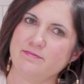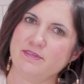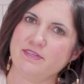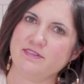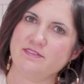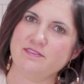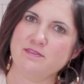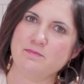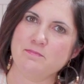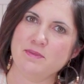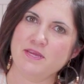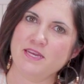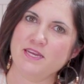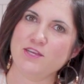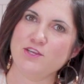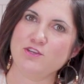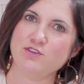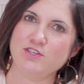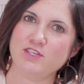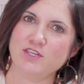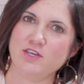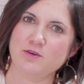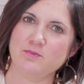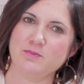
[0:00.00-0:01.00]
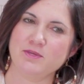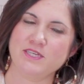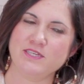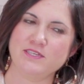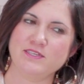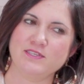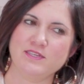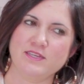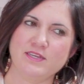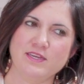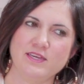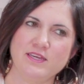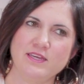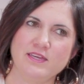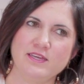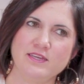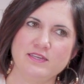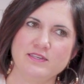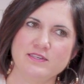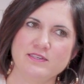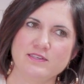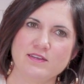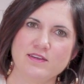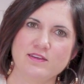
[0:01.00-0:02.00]
because the minute you tell me to
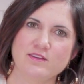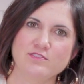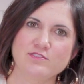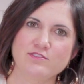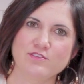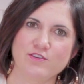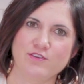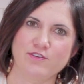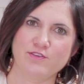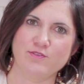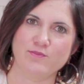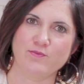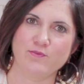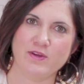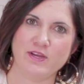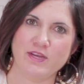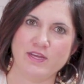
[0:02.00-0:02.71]
eat a certain